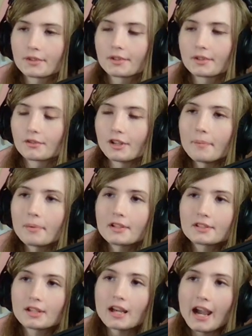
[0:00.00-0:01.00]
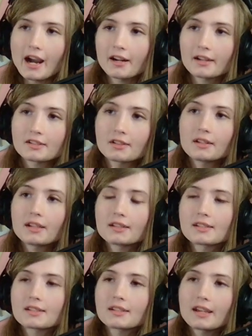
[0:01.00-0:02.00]
grip to actually
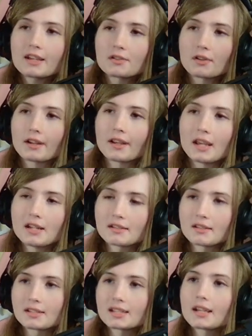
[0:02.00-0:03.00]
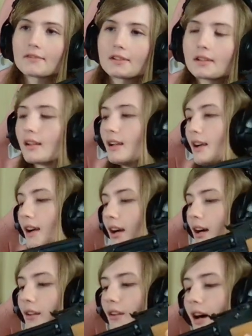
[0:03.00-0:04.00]
disengage or engage the safety.
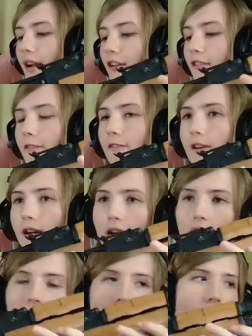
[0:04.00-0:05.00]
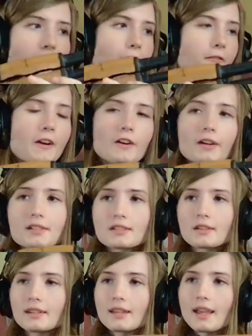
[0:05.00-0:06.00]
A lot of variants
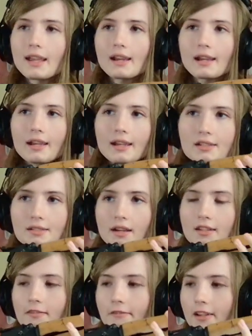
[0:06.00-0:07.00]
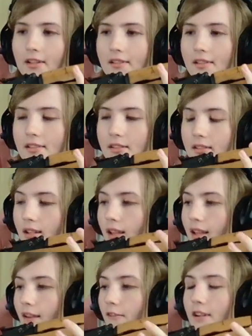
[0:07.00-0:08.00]
on the AK sought to fix this.
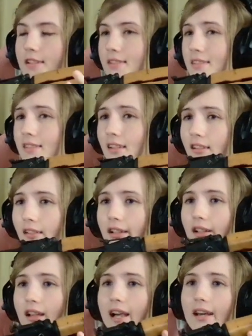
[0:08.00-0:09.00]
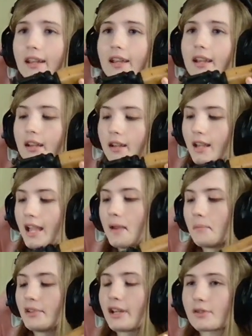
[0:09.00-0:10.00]
For instance, the Galil had a
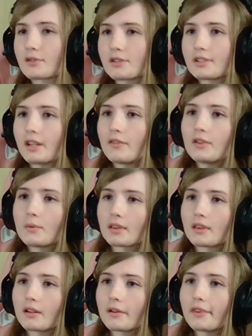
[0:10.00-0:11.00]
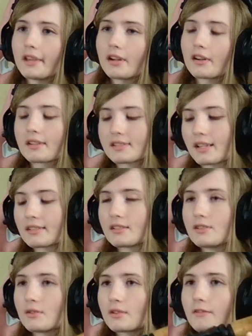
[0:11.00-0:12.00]
ambidextrous safety with a little thing on the side
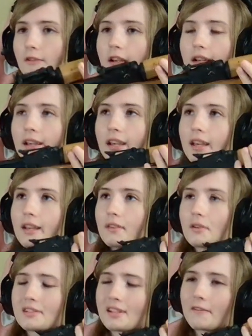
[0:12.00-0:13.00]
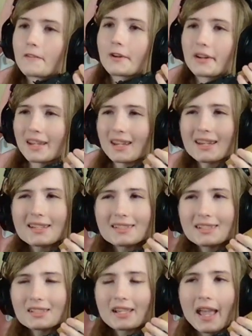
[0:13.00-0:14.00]
that you could flick, though it's not very
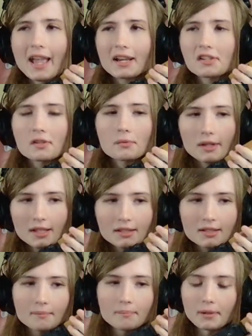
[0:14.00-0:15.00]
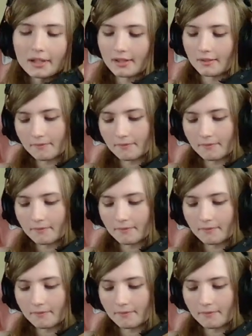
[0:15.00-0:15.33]
easy to actuate, but